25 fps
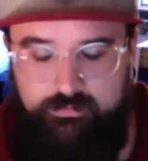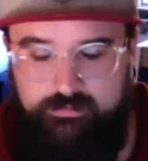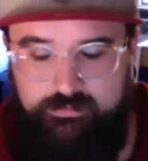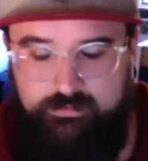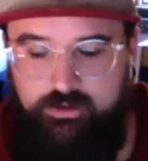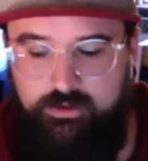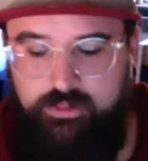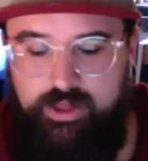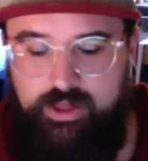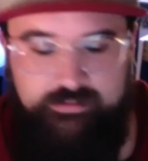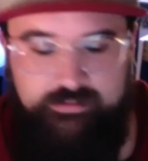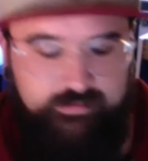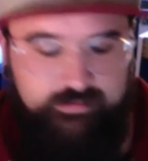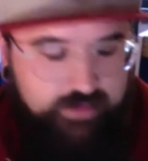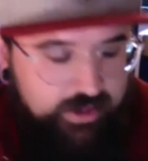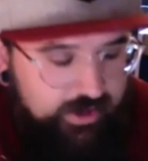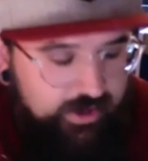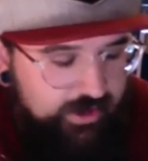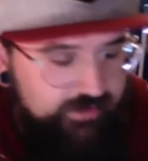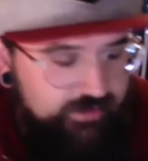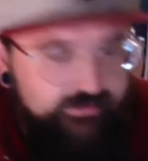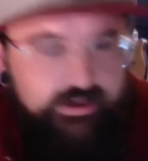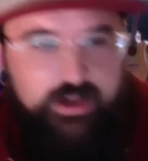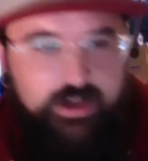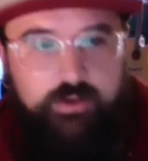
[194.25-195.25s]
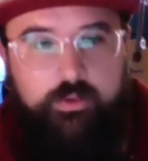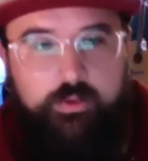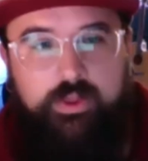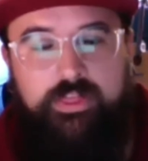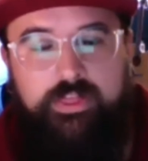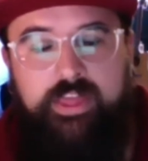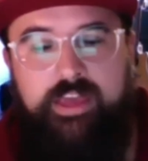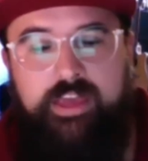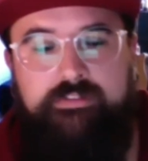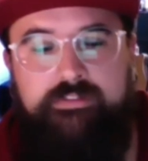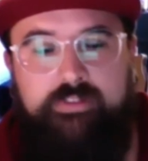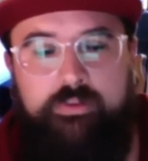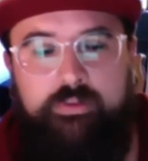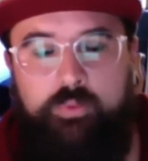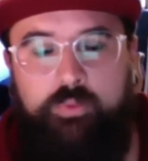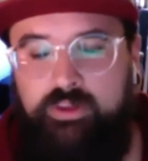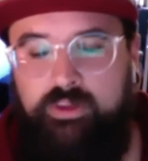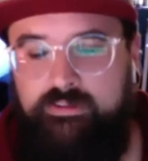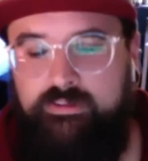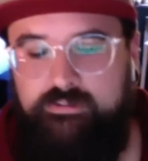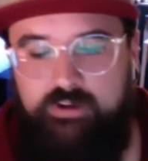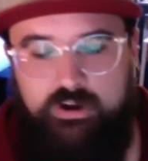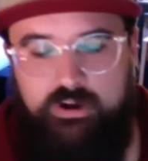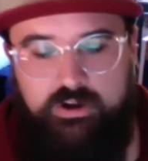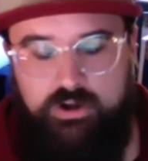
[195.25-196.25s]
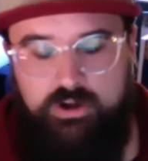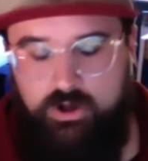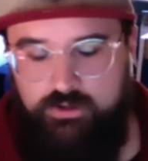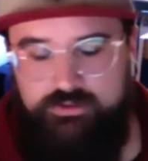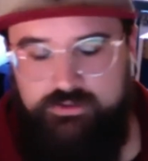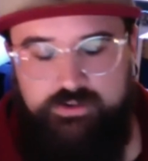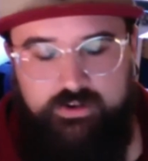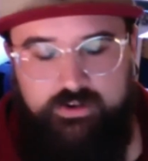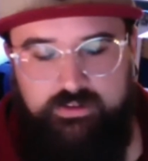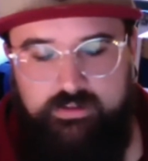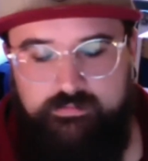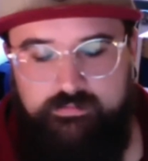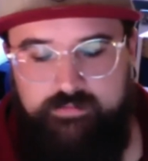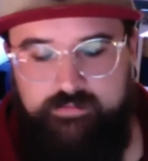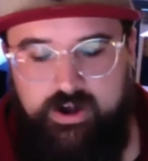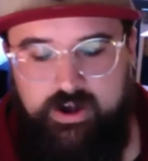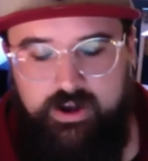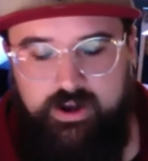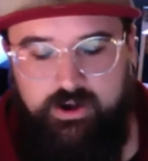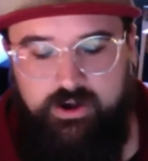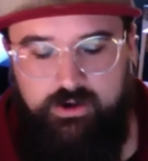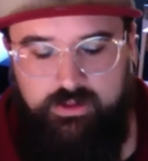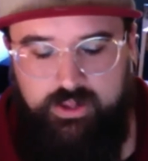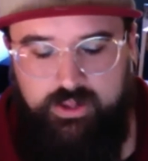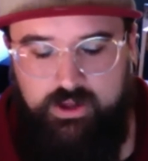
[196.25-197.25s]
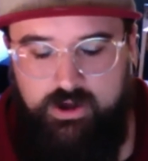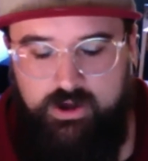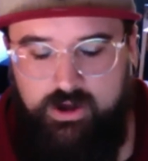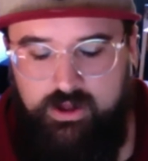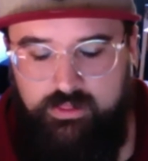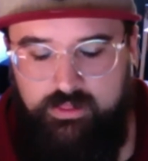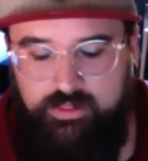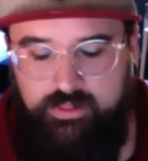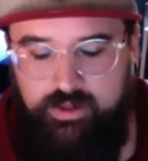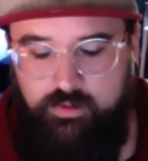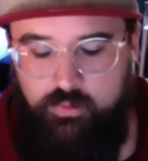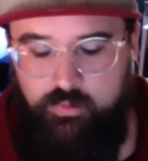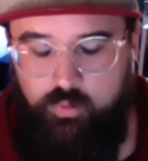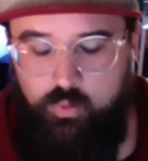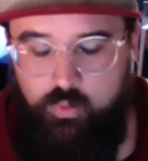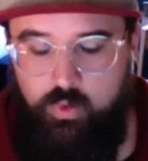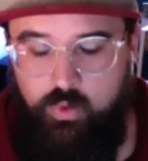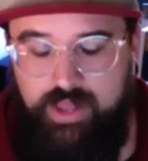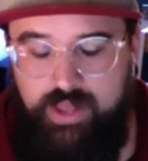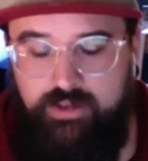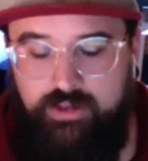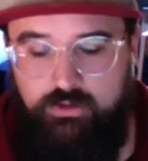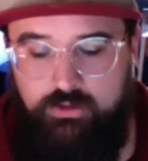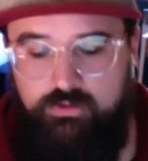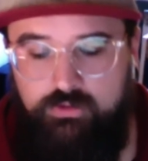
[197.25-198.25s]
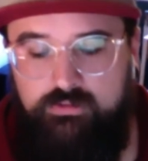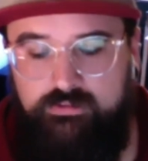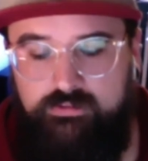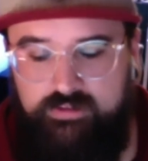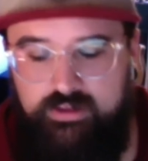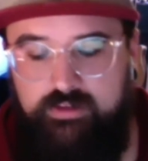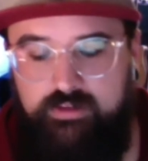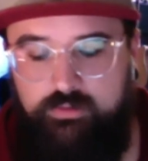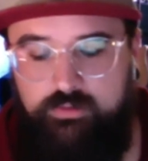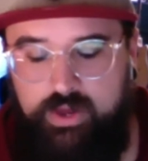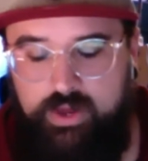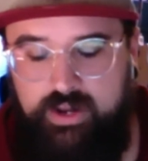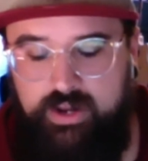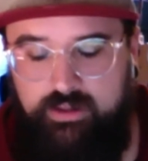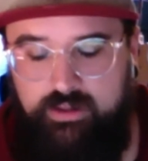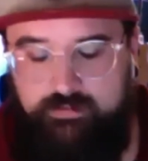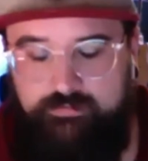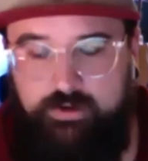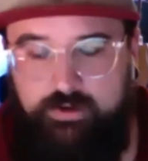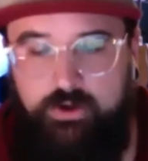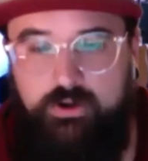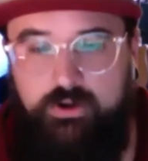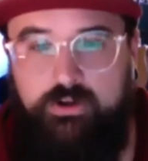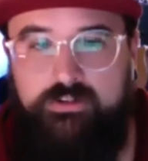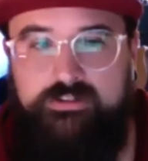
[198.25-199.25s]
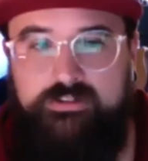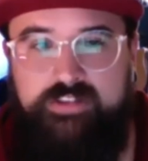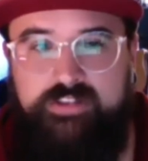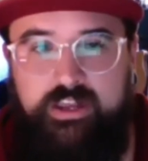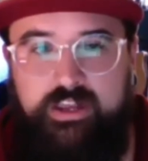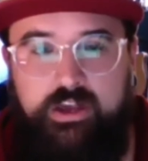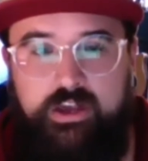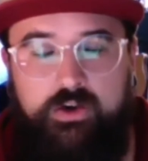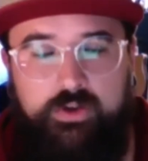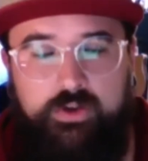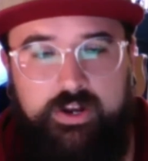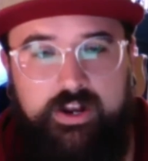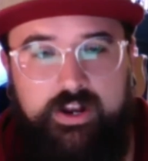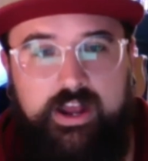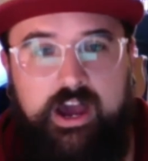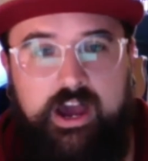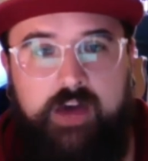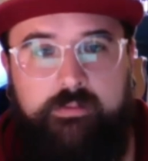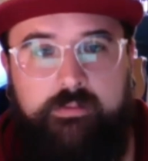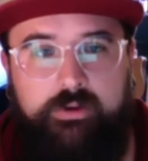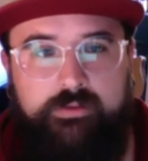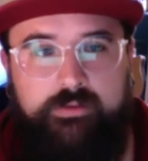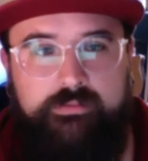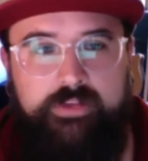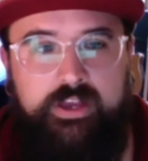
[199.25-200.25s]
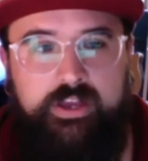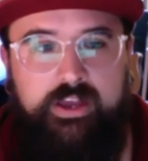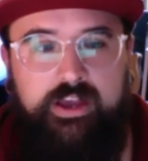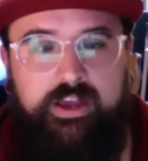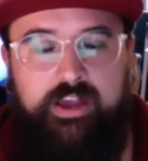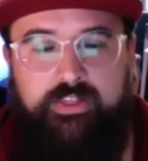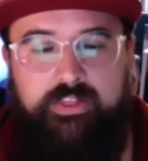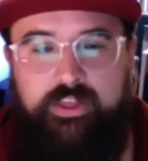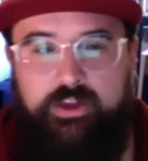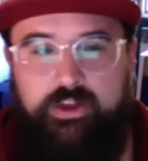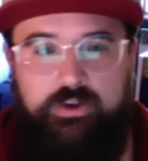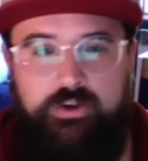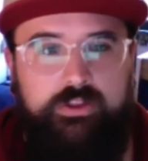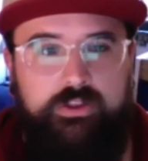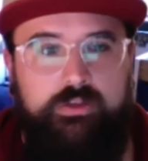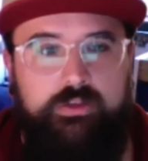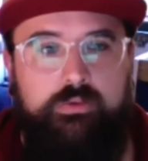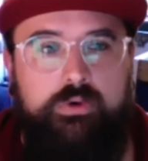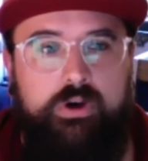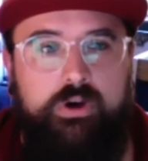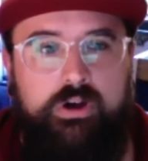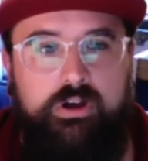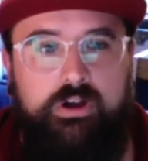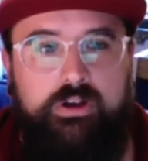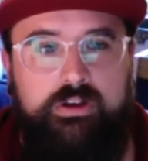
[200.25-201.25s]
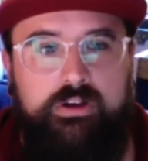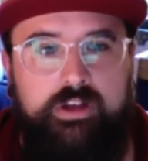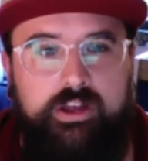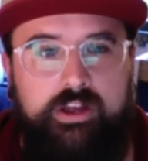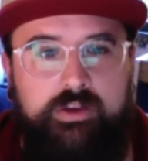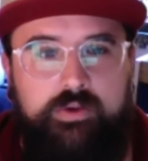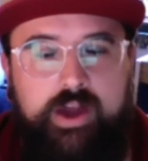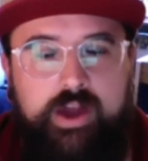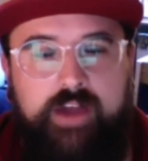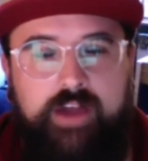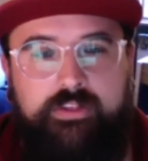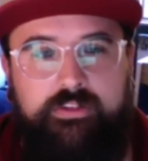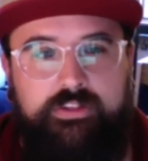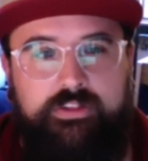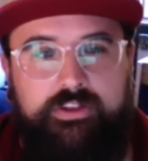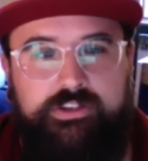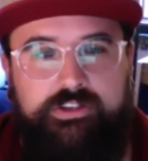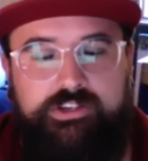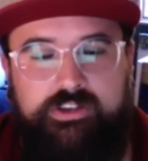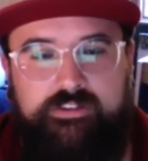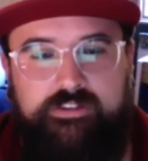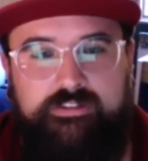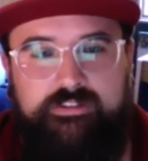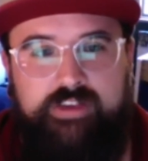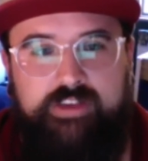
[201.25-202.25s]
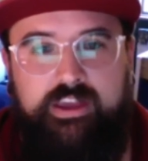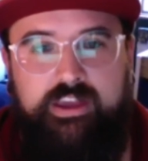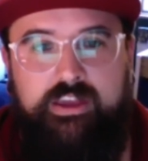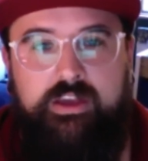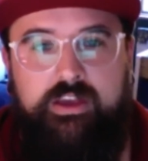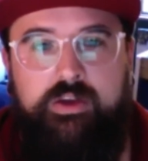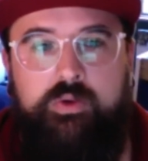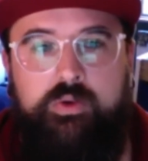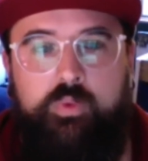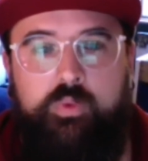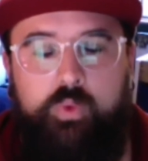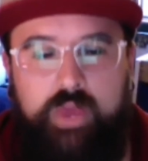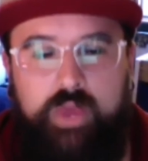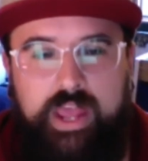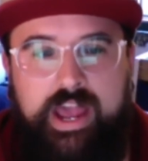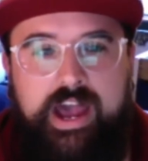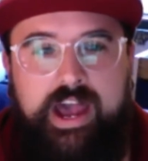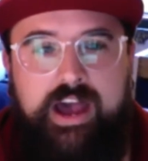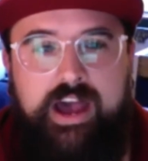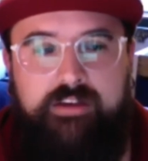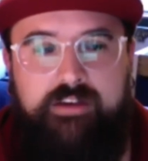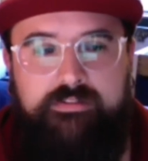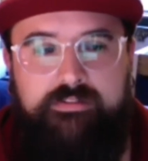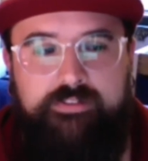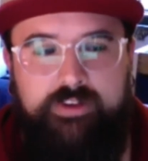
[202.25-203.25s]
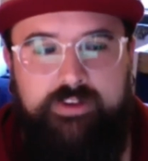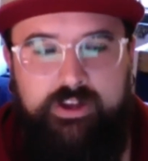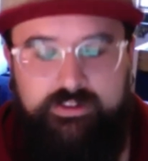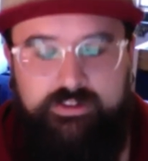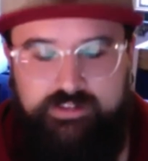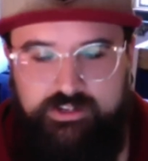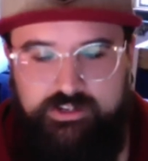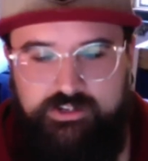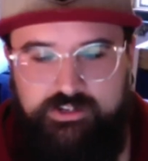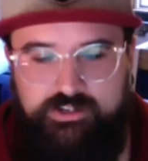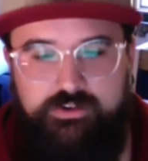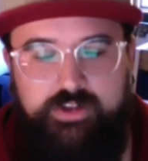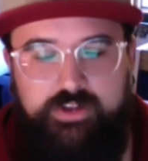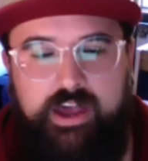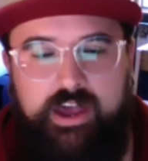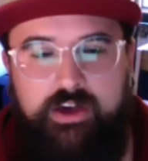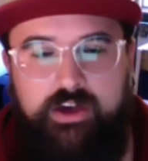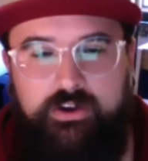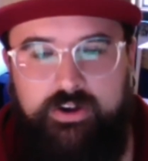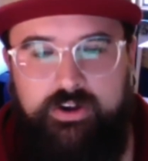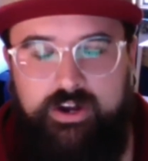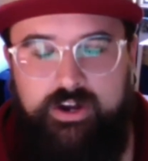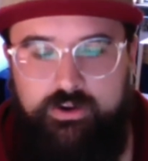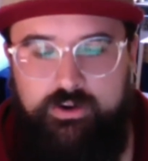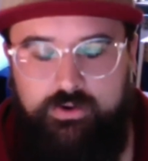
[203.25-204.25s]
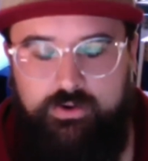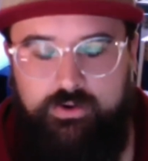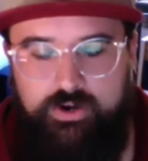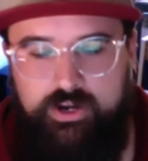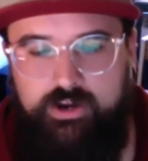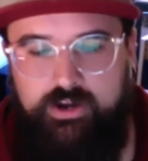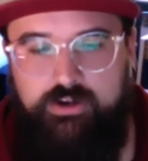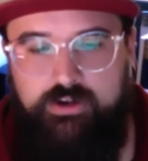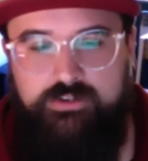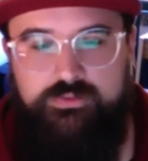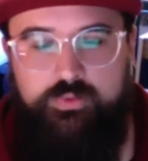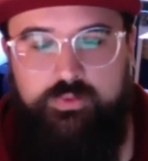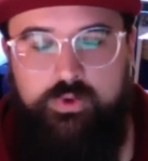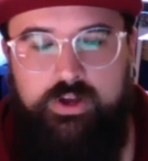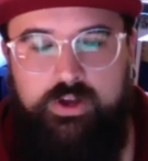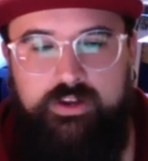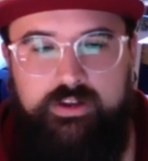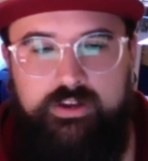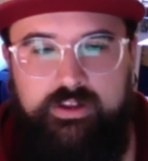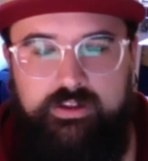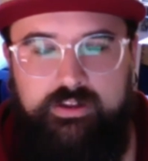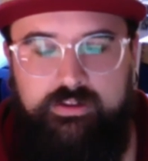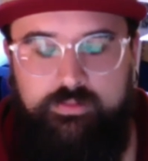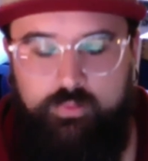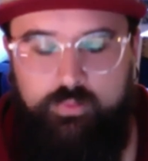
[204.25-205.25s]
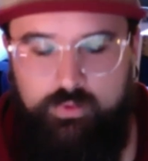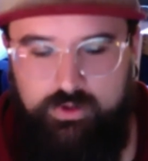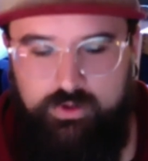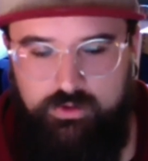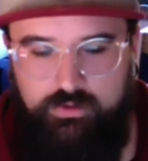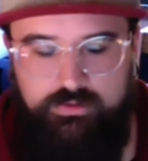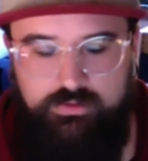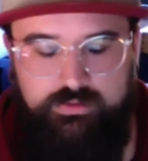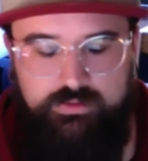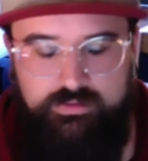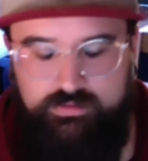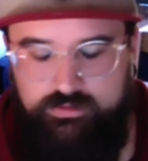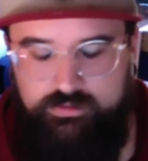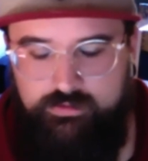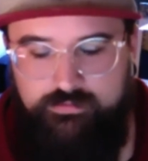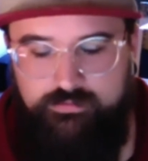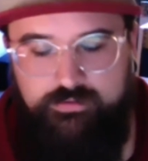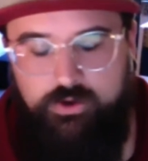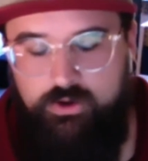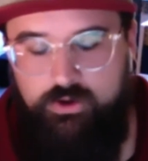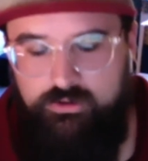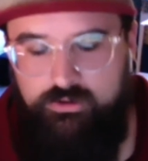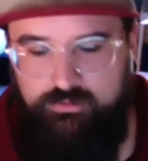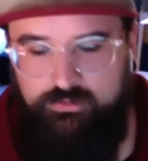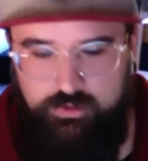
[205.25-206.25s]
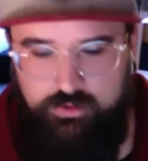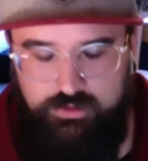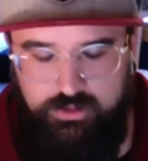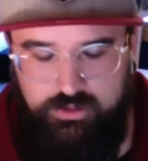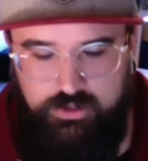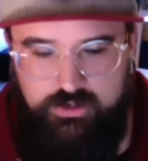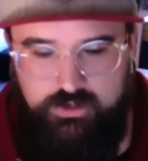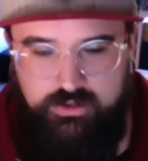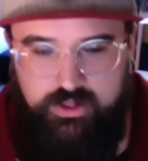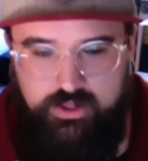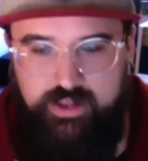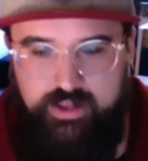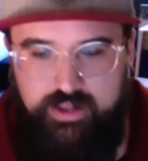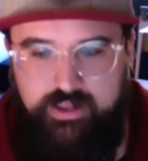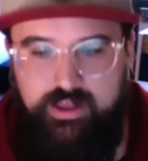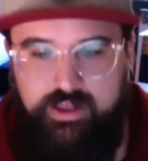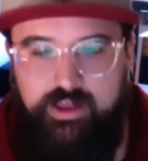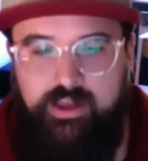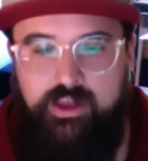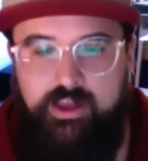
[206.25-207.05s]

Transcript: So it's kind of when we start culturing them very early on that when you see wedding photos, they go in an album and they go on the wall rather than just we have a digital gallery or here's what the photos will look like.